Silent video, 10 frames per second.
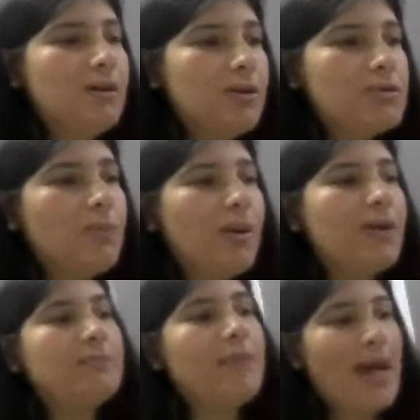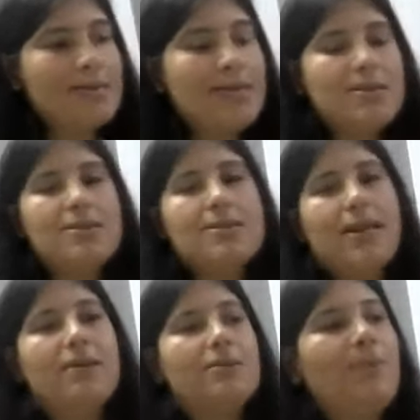So, as I just
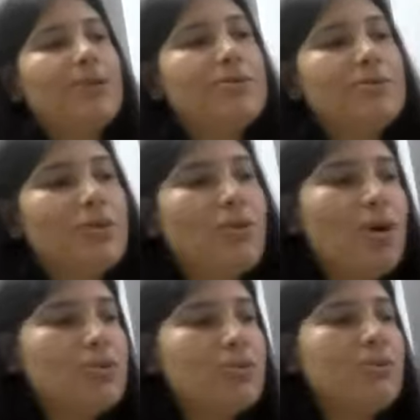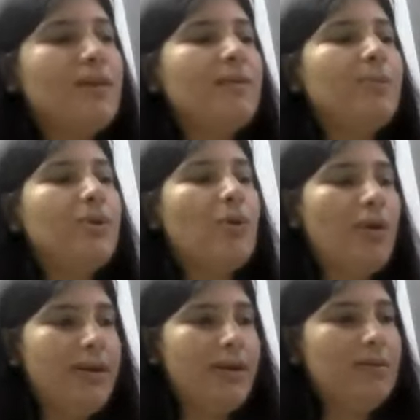said, patient records should never be
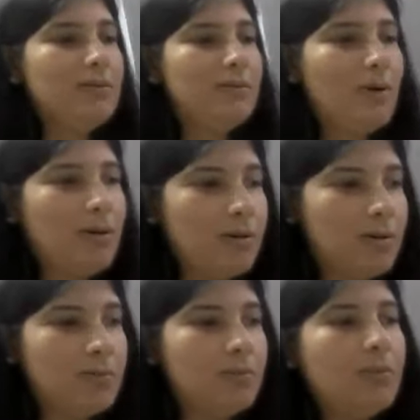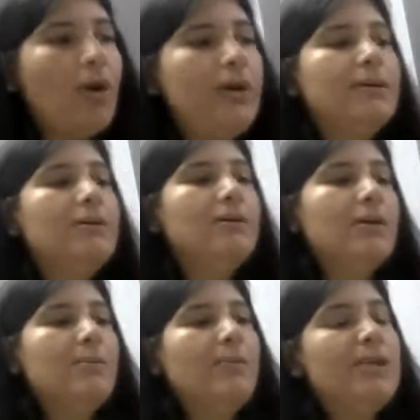altered.
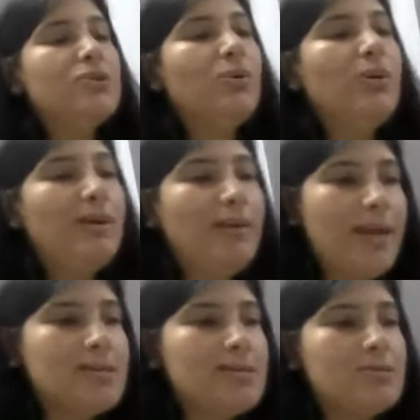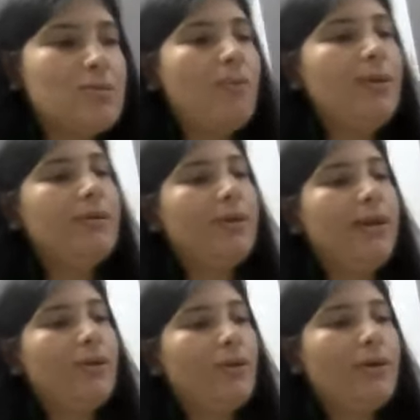Please don't erase,
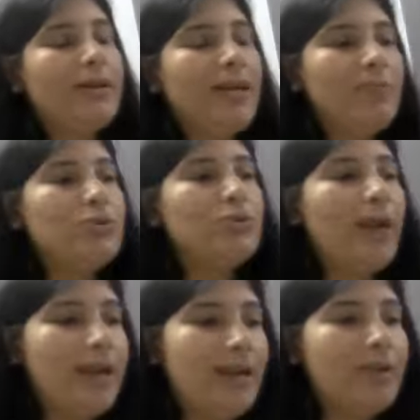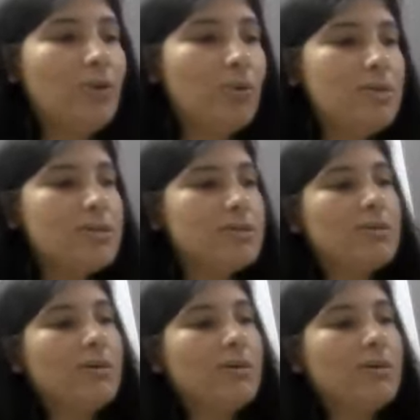obliterate, or attempt to edit notes.